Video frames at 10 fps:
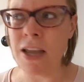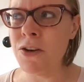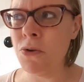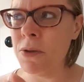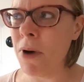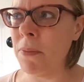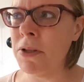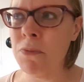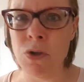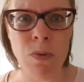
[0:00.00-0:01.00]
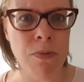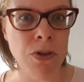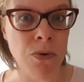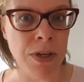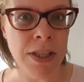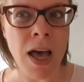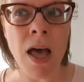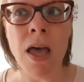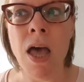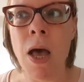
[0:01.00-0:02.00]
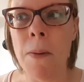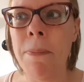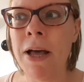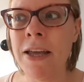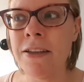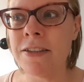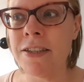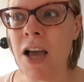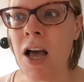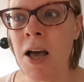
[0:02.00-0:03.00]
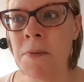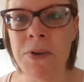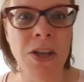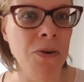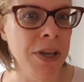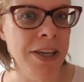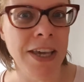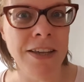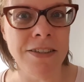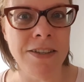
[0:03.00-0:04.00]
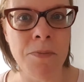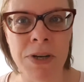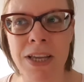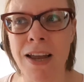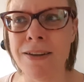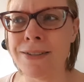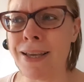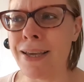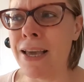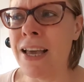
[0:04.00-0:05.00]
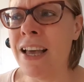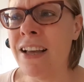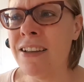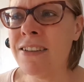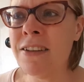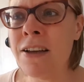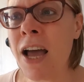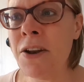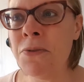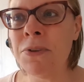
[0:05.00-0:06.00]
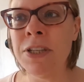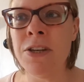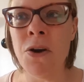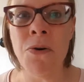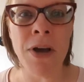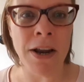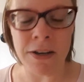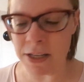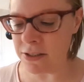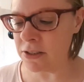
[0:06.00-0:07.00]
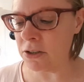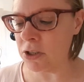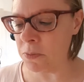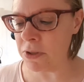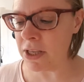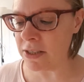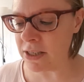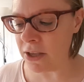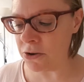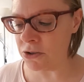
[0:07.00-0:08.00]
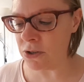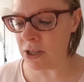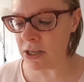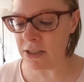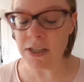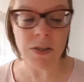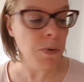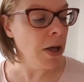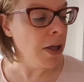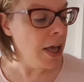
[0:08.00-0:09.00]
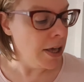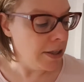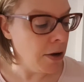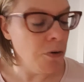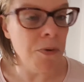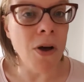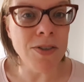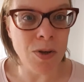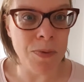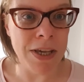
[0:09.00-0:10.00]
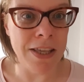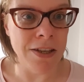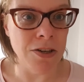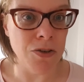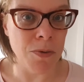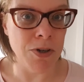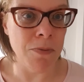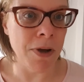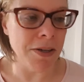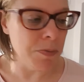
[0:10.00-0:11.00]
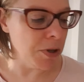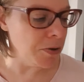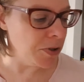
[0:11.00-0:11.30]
I know that probably most people don't need that, but in case somebody kind of is like, I don't really know how to necessarily put that together so that it tastes well, that will also be in the description box below.